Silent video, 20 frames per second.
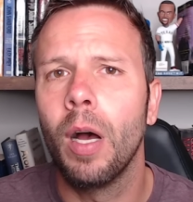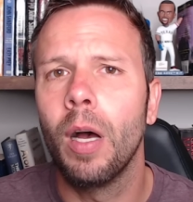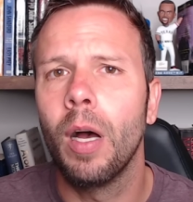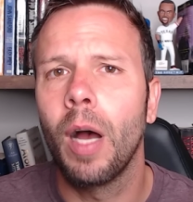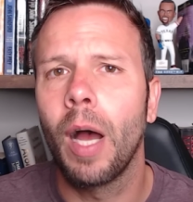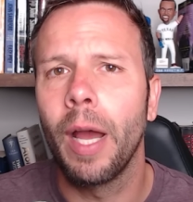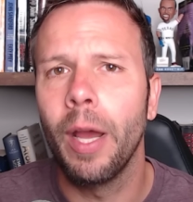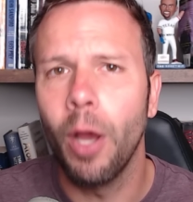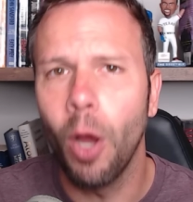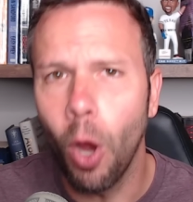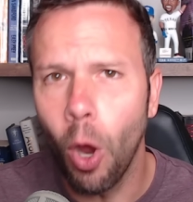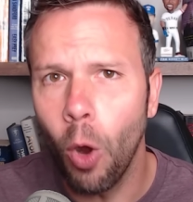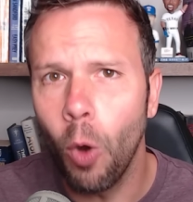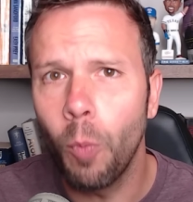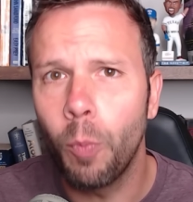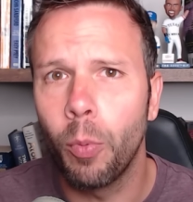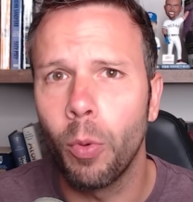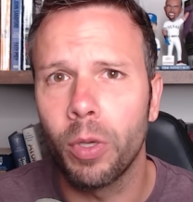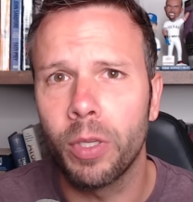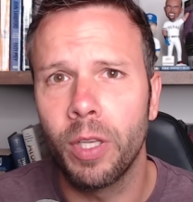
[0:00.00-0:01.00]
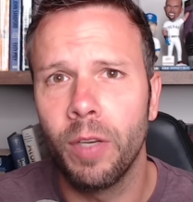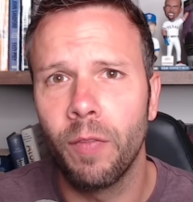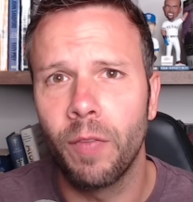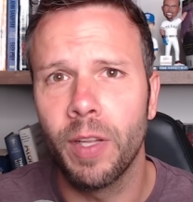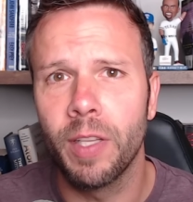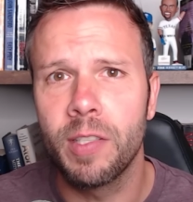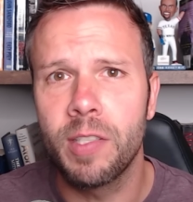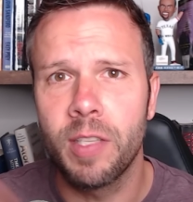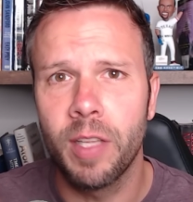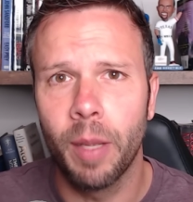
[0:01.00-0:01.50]
I hope will
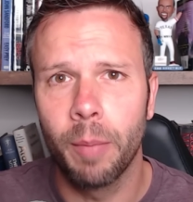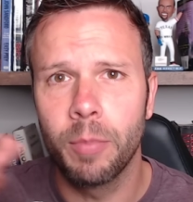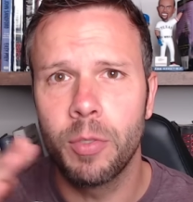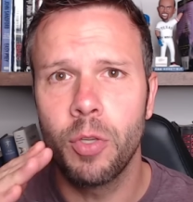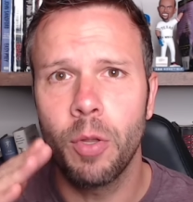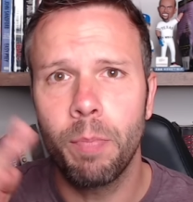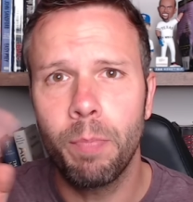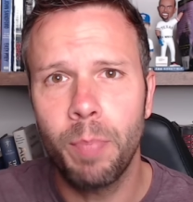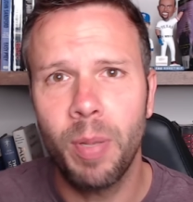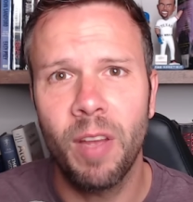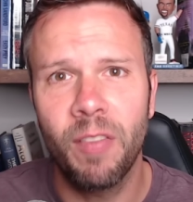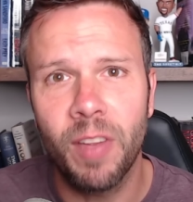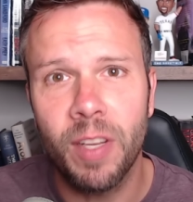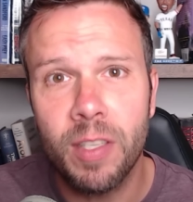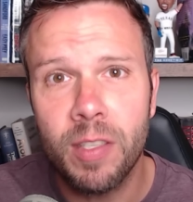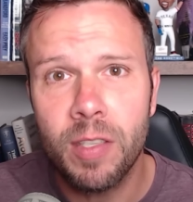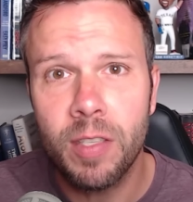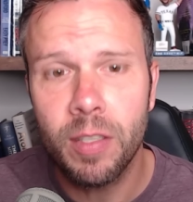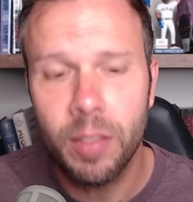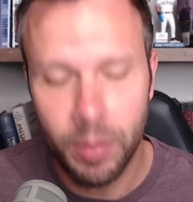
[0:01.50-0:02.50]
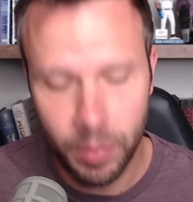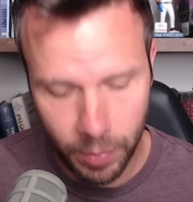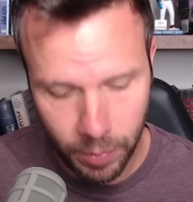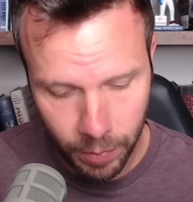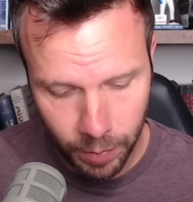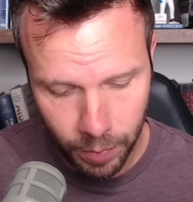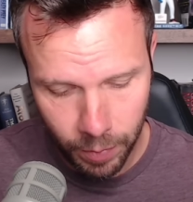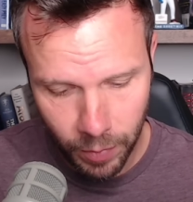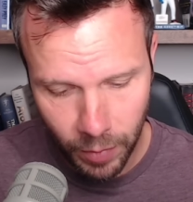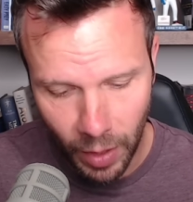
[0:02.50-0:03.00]
convince them to pivot
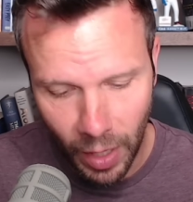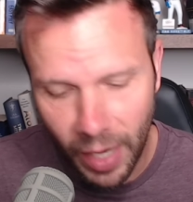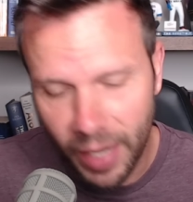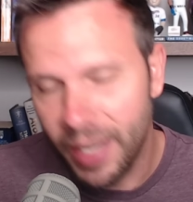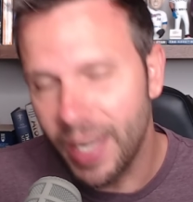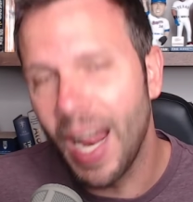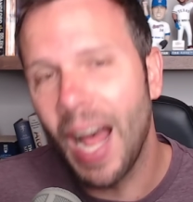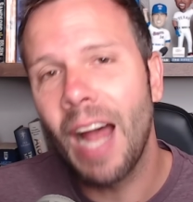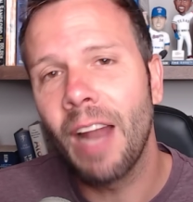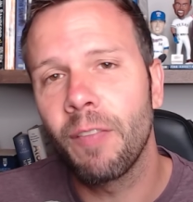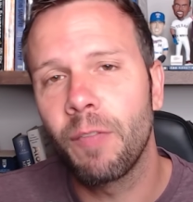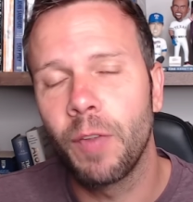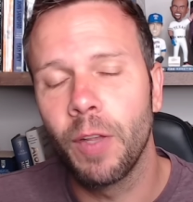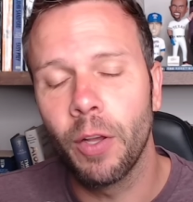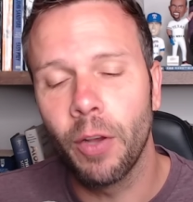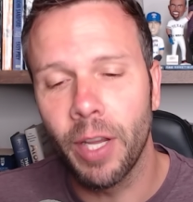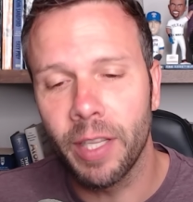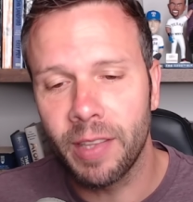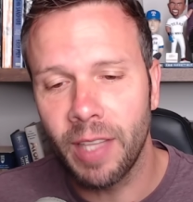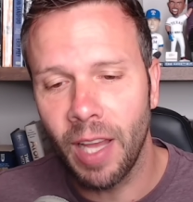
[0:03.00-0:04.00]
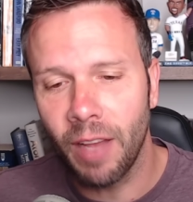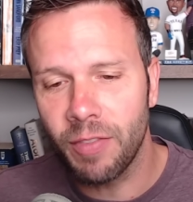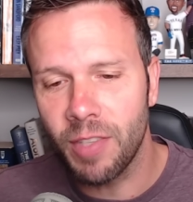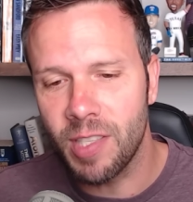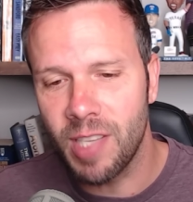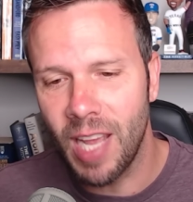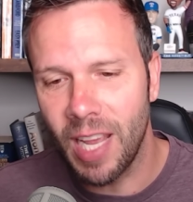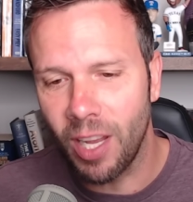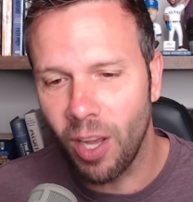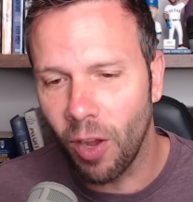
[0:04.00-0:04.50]
and not feel like they have to
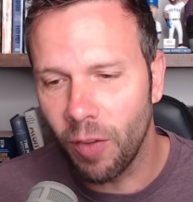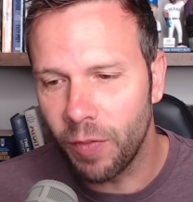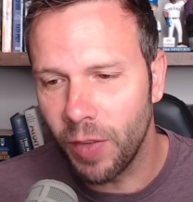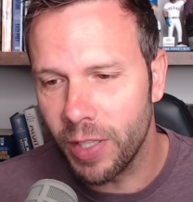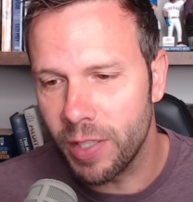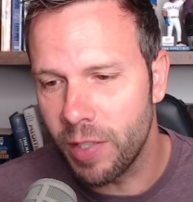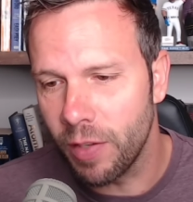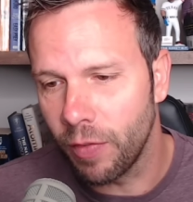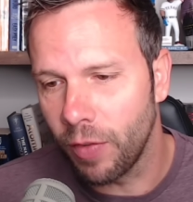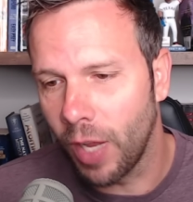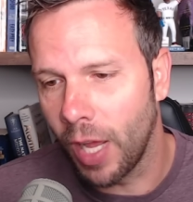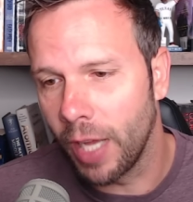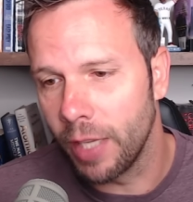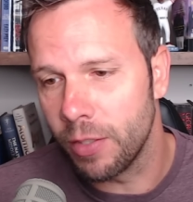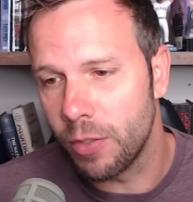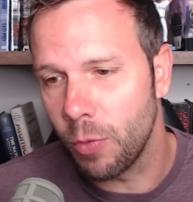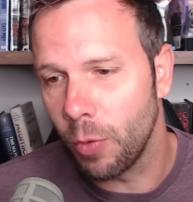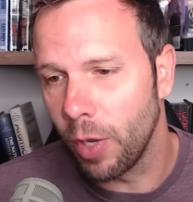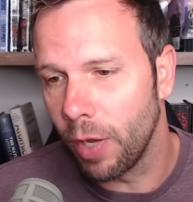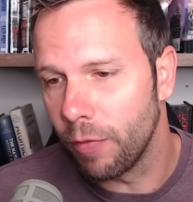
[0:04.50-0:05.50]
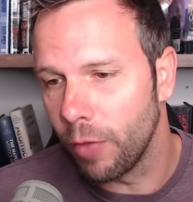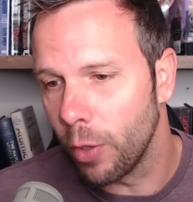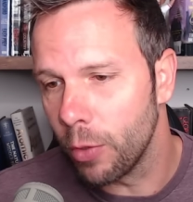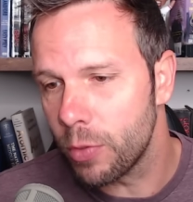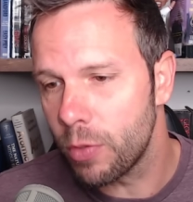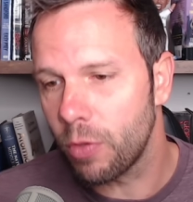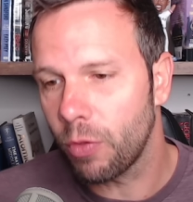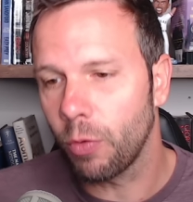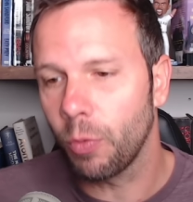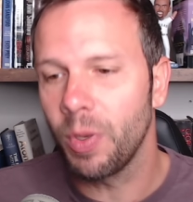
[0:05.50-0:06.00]
take offensive lines. We'll have
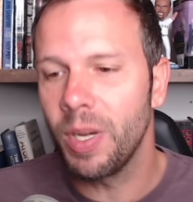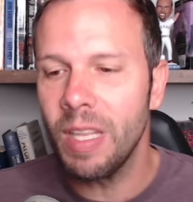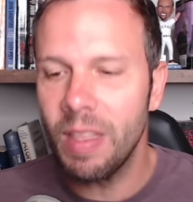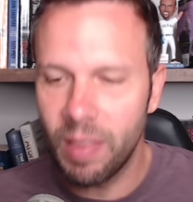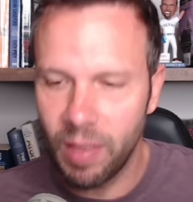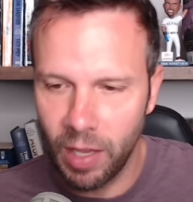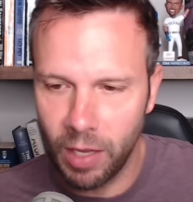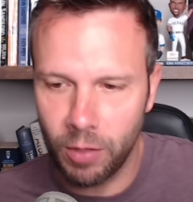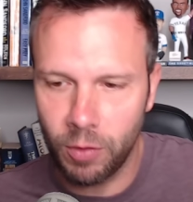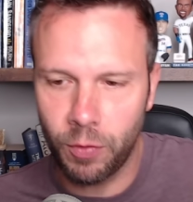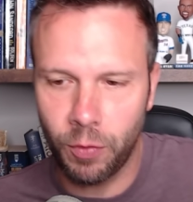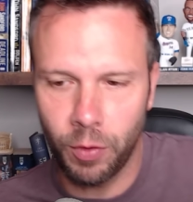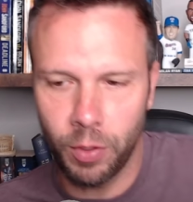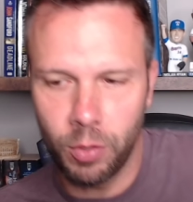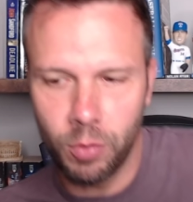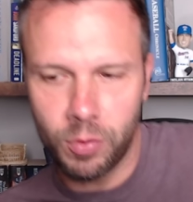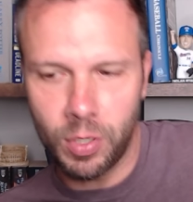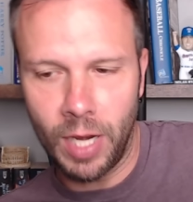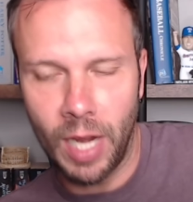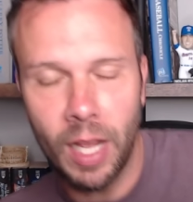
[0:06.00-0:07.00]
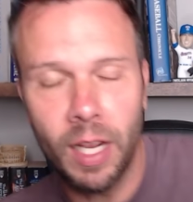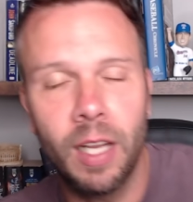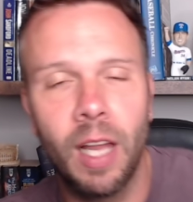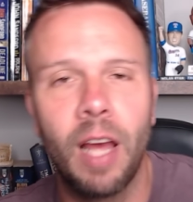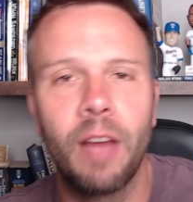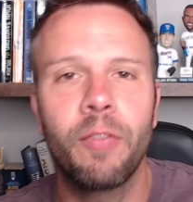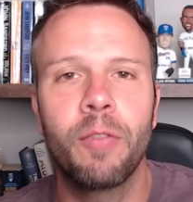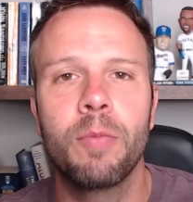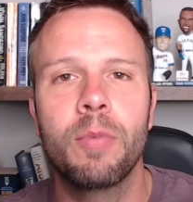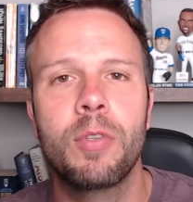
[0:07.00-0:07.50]
those three things for you today,
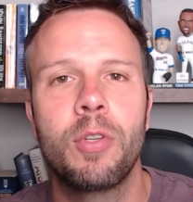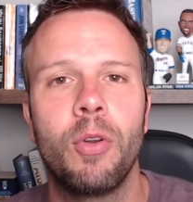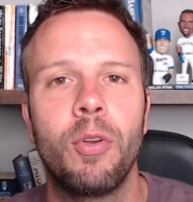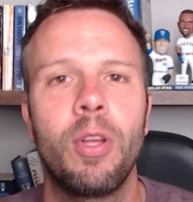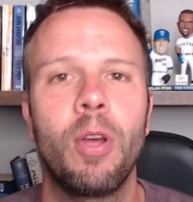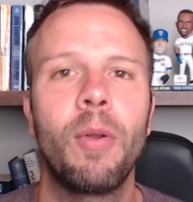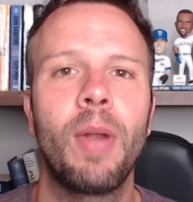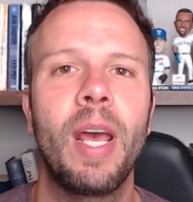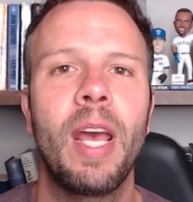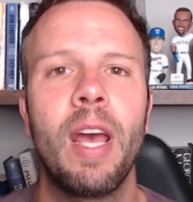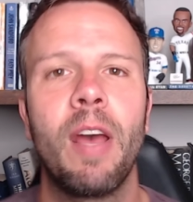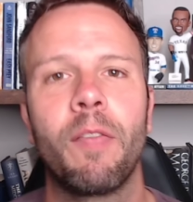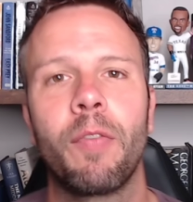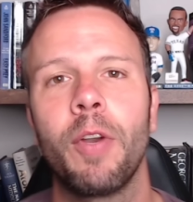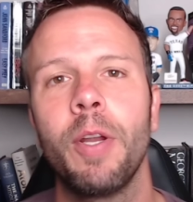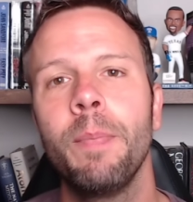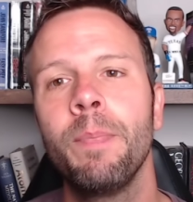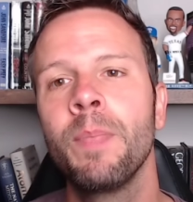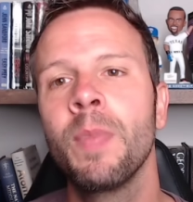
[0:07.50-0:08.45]
live from Studio Day Heffrey.